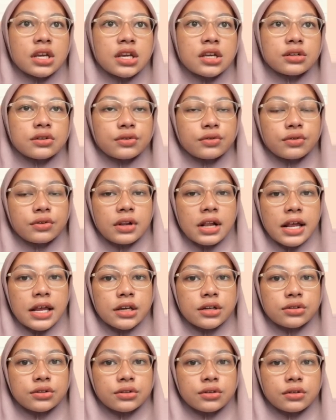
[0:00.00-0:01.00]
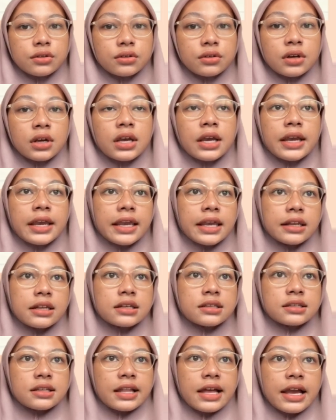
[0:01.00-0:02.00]
change rule as shown in
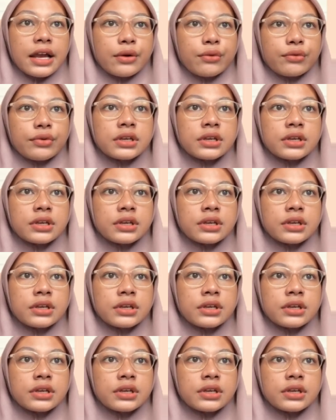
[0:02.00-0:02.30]
the slide,